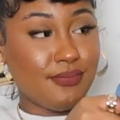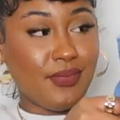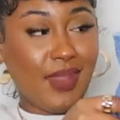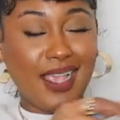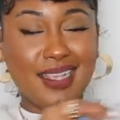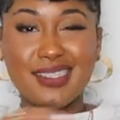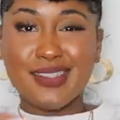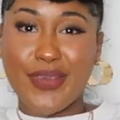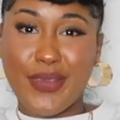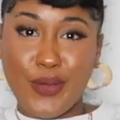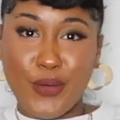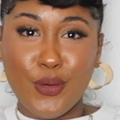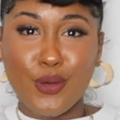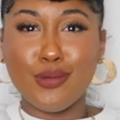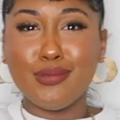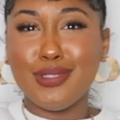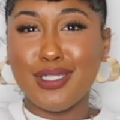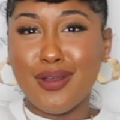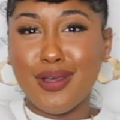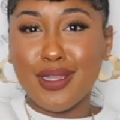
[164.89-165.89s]
that's
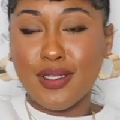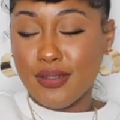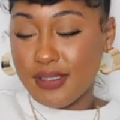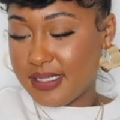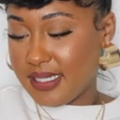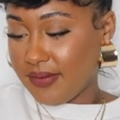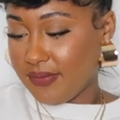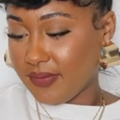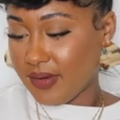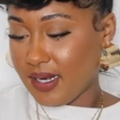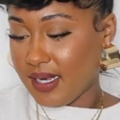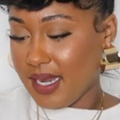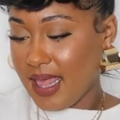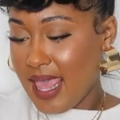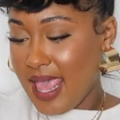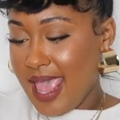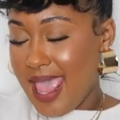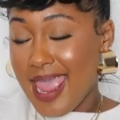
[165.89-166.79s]
cute you know a little different